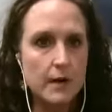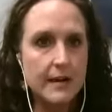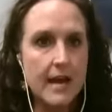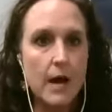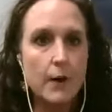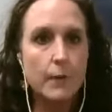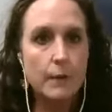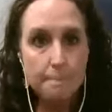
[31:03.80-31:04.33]
on
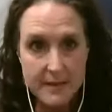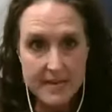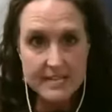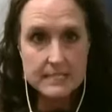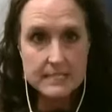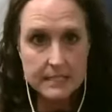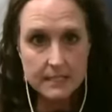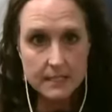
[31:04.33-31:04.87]
how
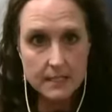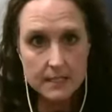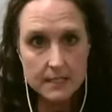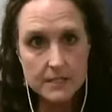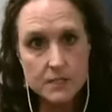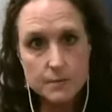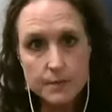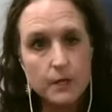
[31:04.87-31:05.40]
amazing it
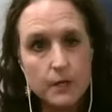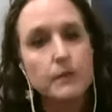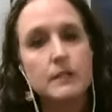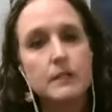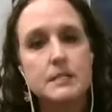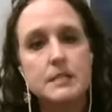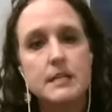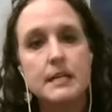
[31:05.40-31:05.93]
is to be a real
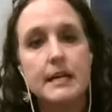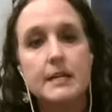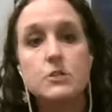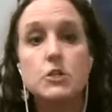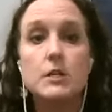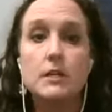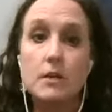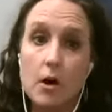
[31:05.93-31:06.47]
estate
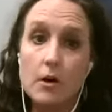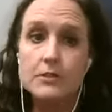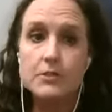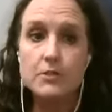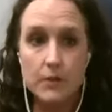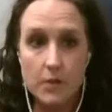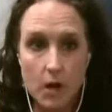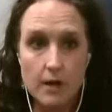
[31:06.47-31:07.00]
agent and
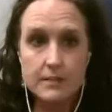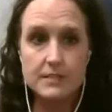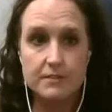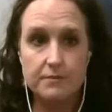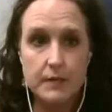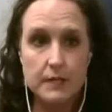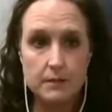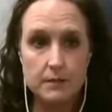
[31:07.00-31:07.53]
also the cost
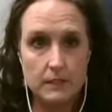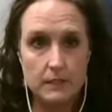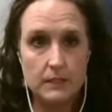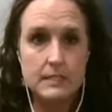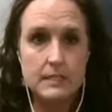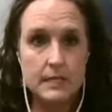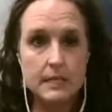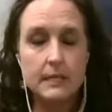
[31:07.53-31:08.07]
of being a real
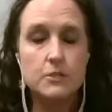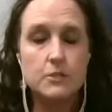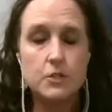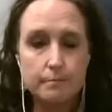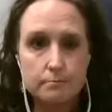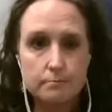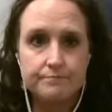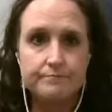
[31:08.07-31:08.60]
estate
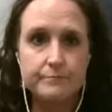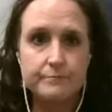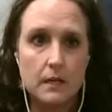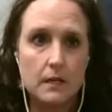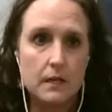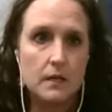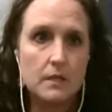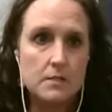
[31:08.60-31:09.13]
agent.
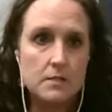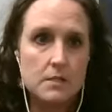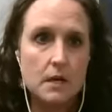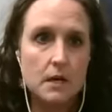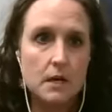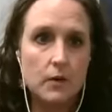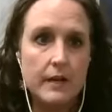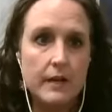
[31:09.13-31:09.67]
Mm-hmm.
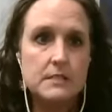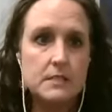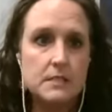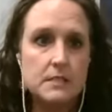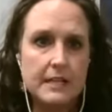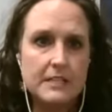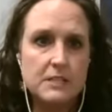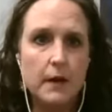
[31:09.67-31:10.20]
So
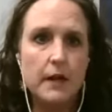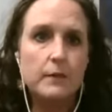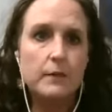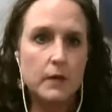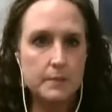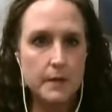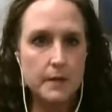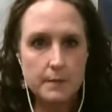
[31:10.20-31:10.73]
it's, that's probably
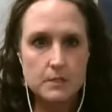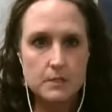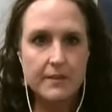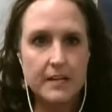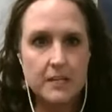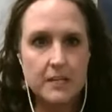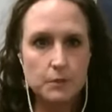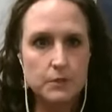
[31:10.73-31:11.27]
one of my most
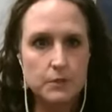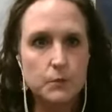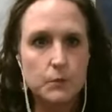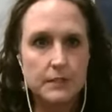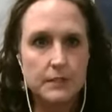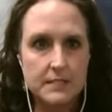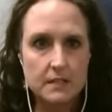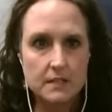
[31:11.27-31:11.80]
valuable
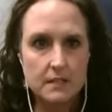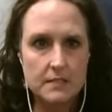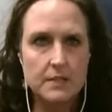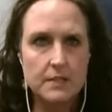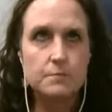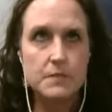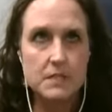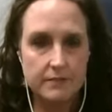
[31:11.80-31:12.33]
tools in
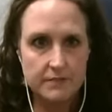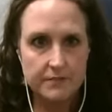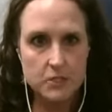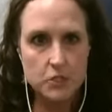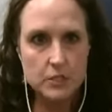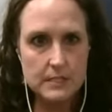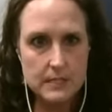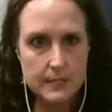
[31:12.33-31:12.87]
terms of
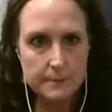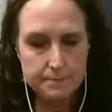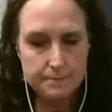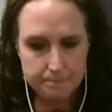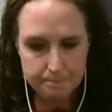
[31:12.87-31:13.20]
efficiency.